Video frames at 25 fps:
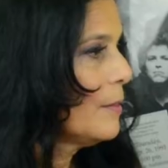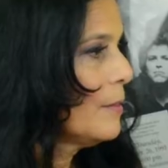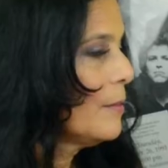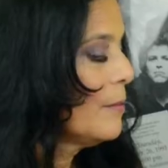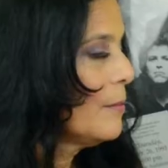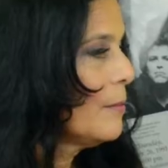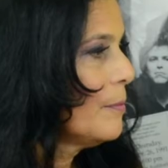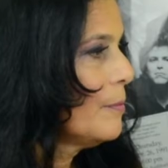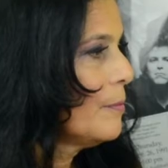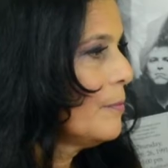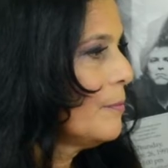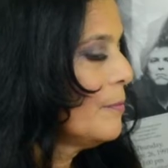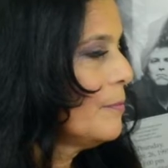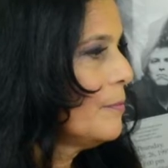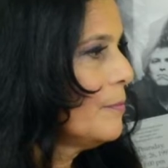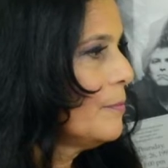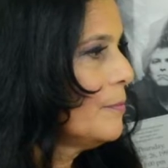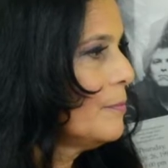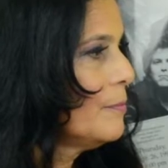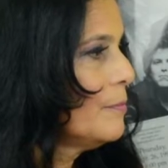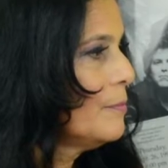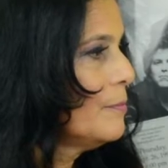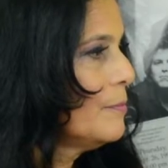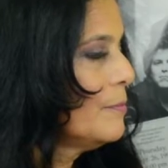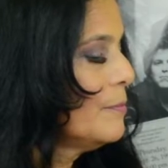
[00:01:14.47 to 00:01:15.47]

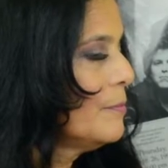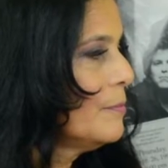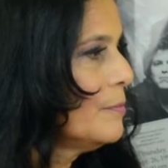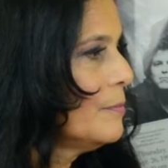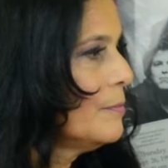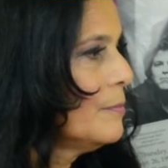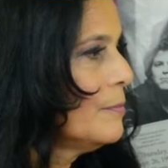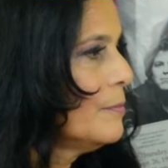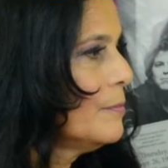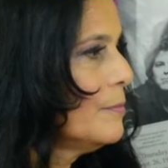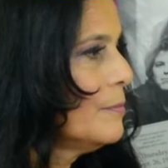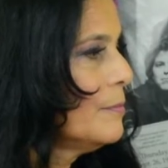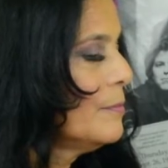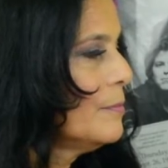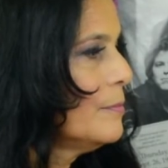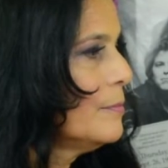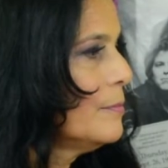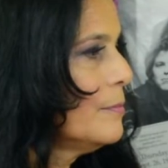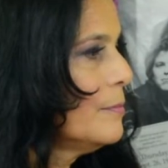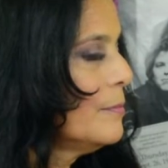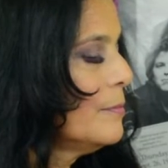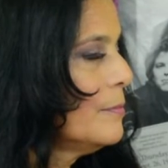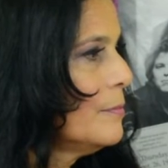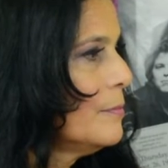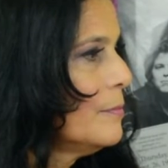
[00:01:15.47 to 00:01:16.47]

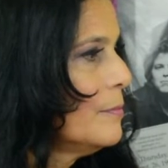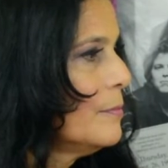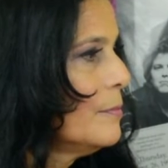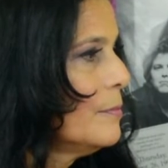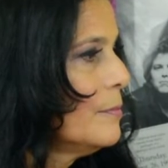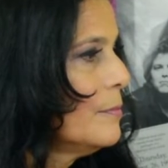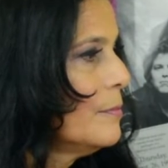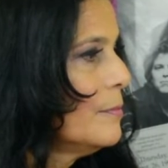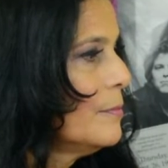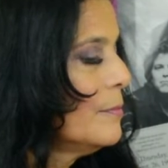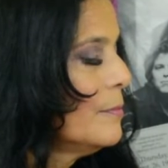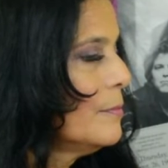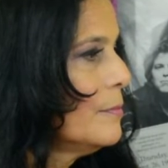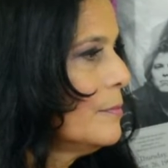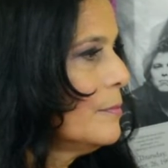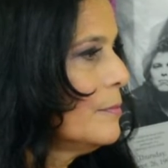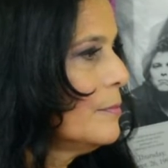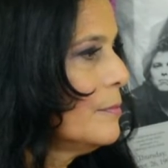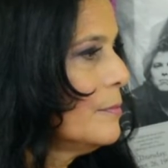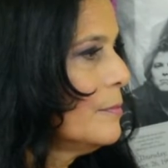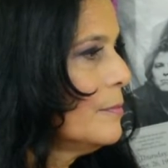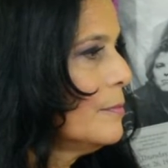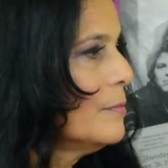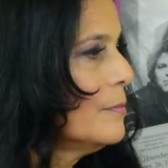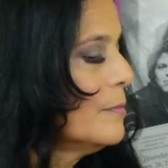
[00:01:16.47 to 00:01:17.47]

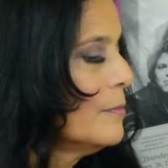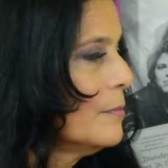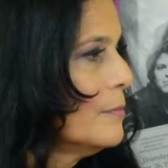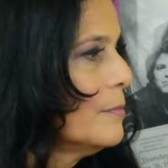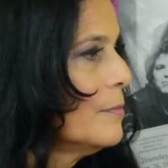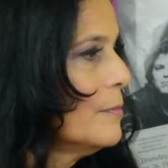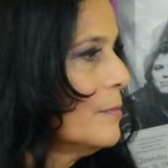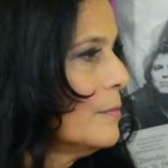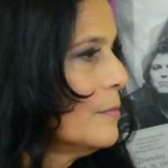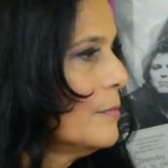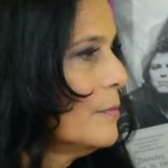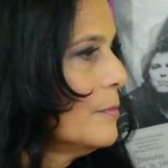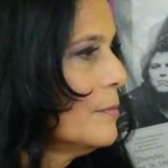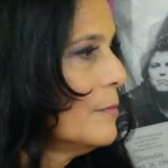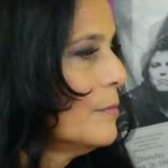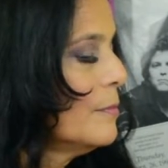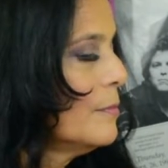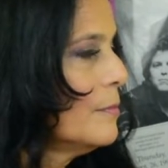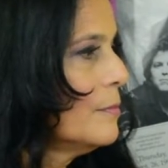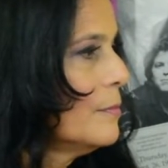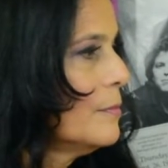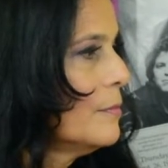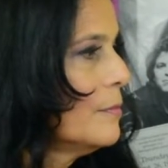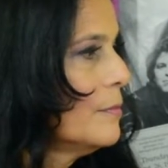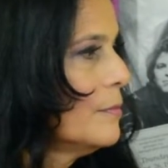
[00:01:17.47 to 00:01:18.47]

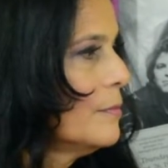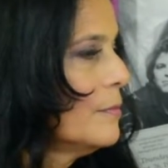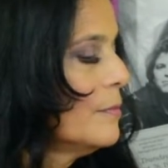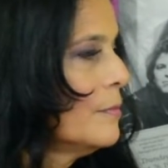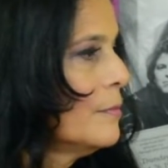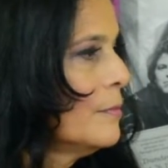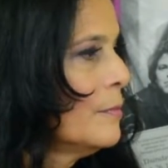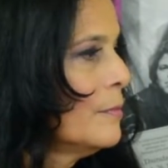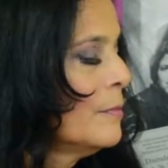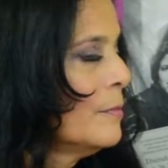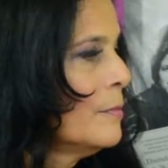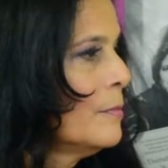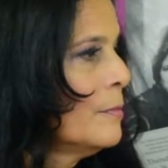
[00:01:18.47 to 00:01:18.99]
No words are spoken by the person on screen.